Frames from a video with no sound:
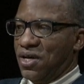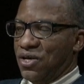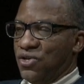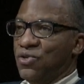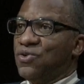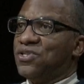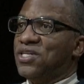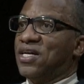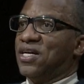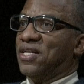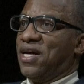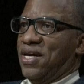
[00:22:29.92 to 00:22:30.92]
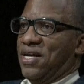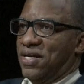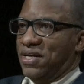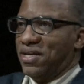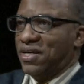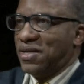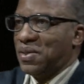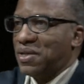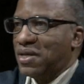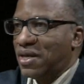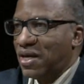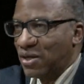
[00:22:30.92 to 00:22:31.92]
U C L A
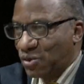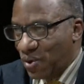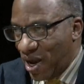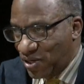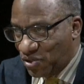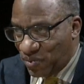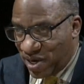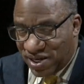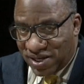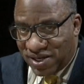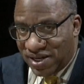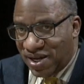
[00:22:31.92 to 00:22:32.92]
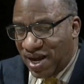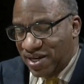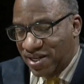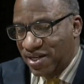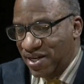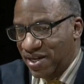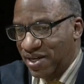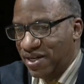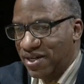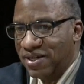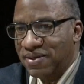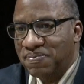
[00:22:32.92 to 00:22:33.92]
and graduated in
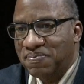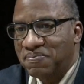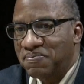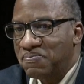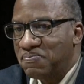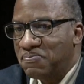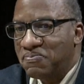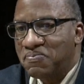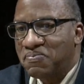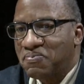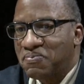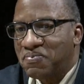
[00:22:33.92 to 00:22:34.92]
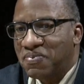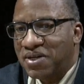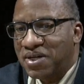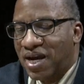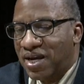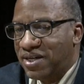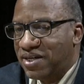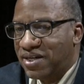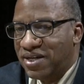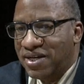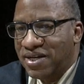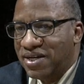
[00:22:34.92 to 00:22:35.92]
nineteen nineteen,
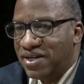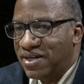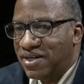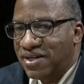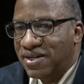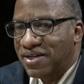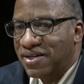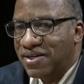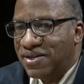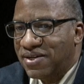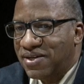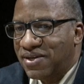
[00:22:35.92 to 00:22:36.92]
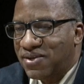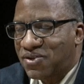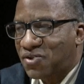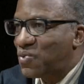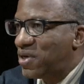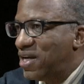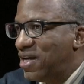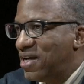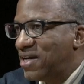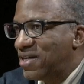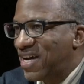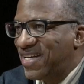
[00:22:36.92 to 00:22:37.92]
nineteen twenty,
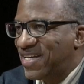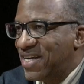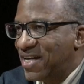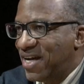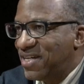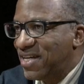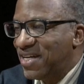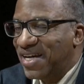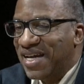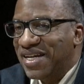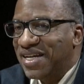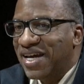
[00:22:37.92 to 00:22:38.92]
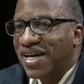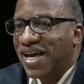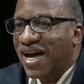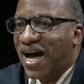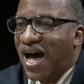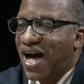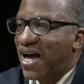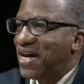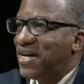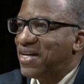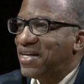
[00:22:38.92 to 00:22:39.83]
nineteen nineteen. And I